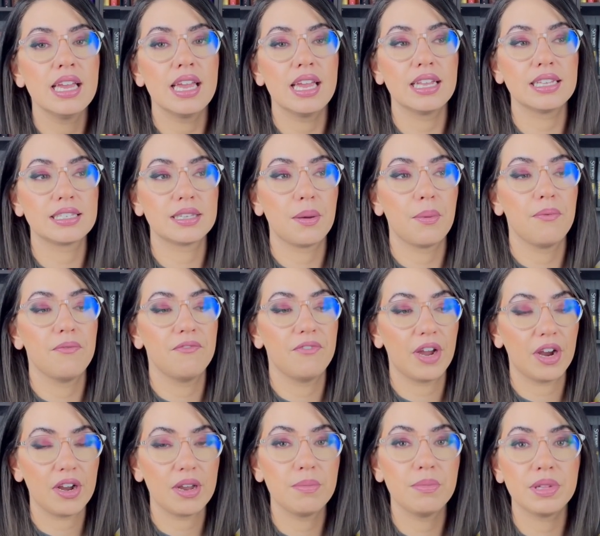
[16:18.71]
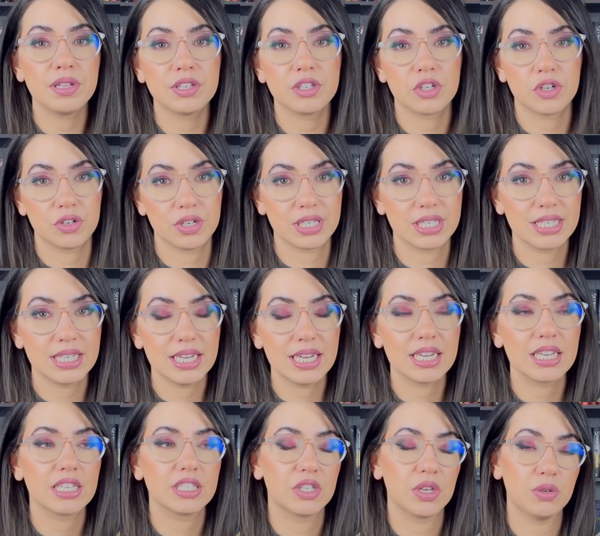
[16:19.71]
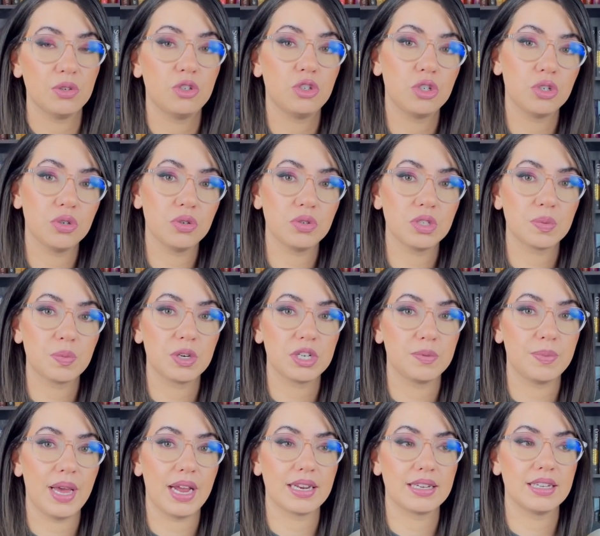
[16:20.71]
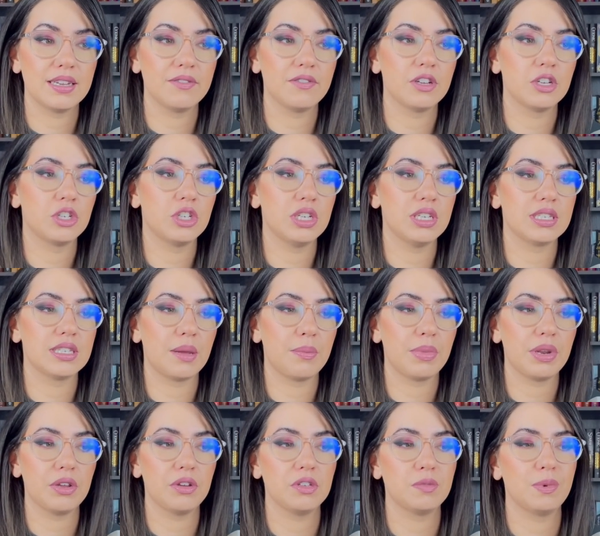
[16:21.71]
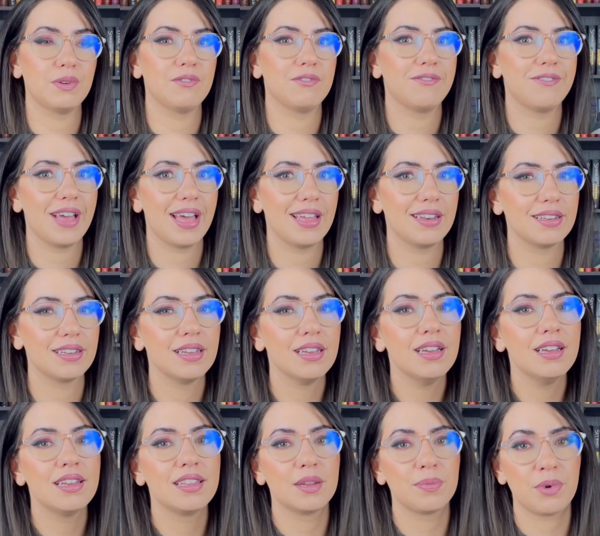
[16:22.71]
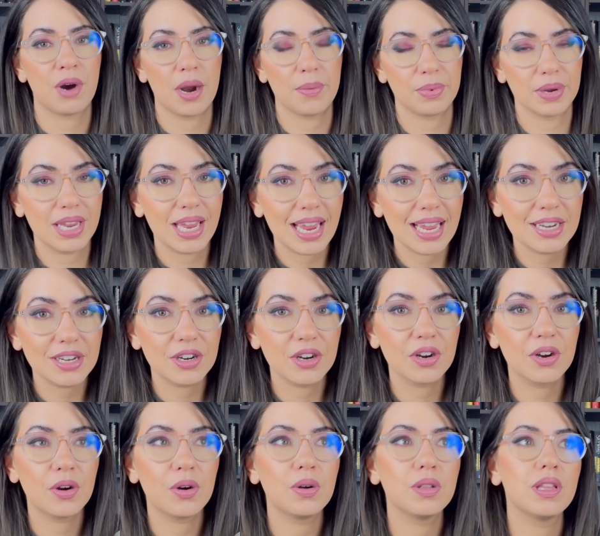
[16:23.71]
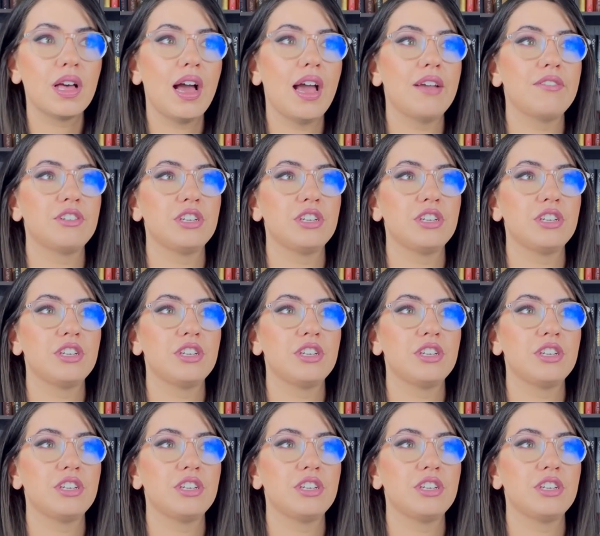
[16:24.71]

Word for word: It's very militaristic. So, June's perspective, she's somebody who's been fed the propaganda her whole life.